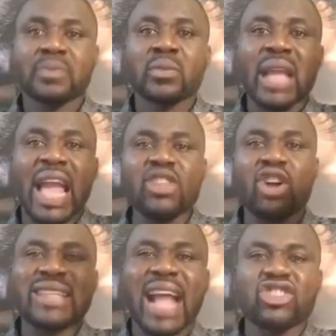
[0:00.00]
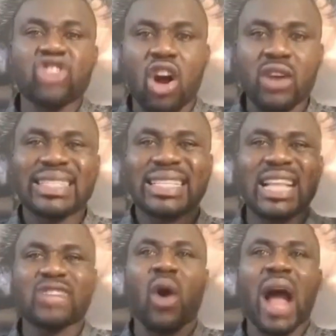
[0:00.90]
Eno Tanjong,
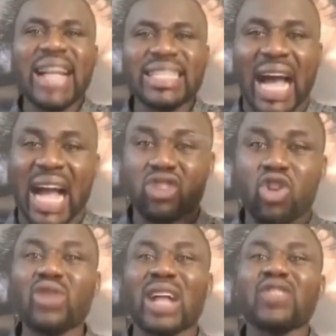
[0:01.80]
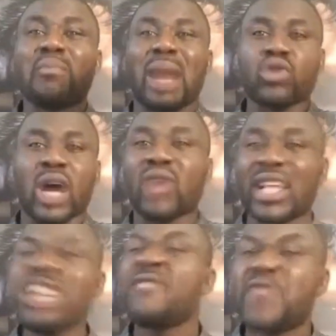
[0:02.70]
Senator Anja, at the court of Manuano, and
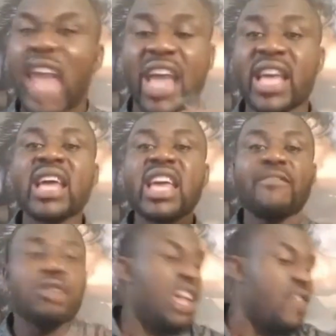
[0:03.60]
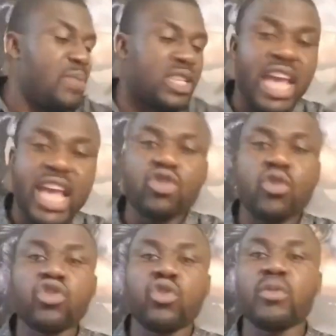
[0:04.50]
if you fear, if you be say
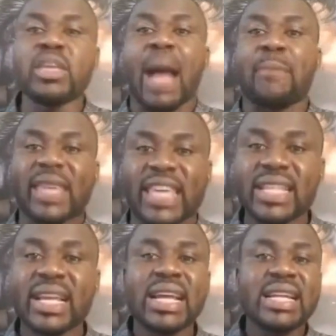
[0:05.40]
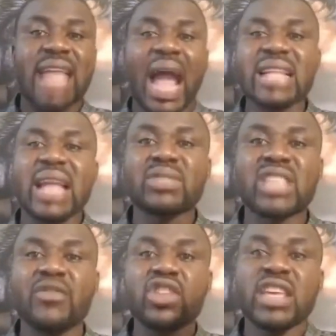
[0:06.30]
you be that picking, tell them
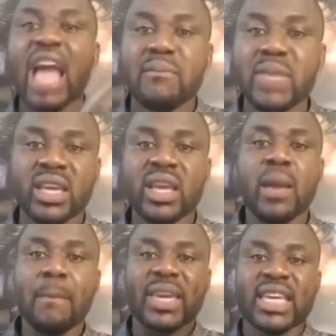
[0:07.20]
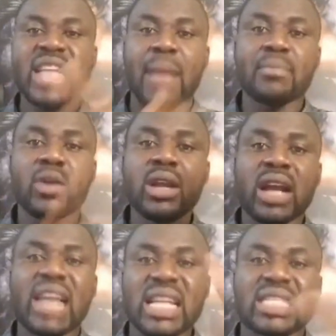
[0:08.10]
say if you hear me, picking them,
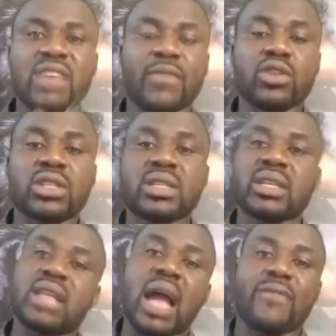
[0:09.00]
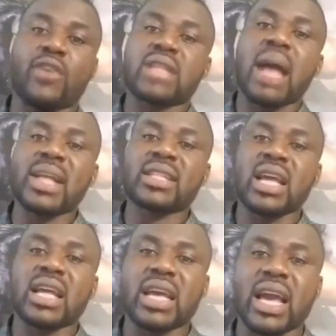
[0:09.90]
relate to them for Tabet
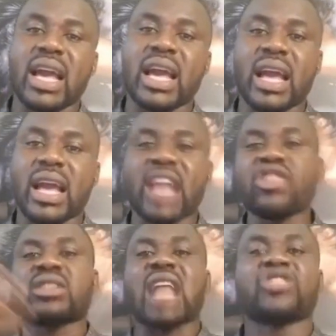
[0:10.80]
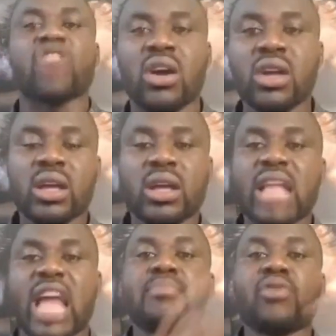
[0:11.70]
Eno Tanjong.
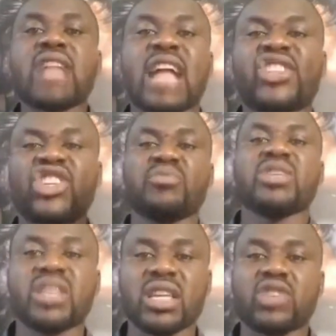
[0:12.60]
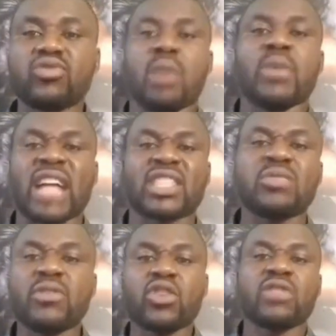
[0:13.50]
Now a brother teach me, a small brother teach
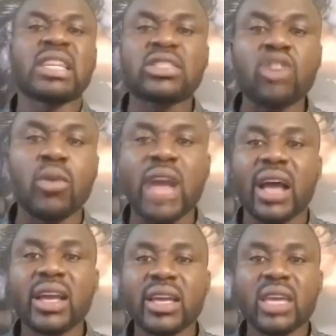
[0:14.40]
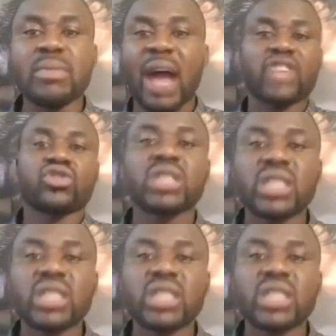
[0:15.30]
me for University of Boya. He be my HOD.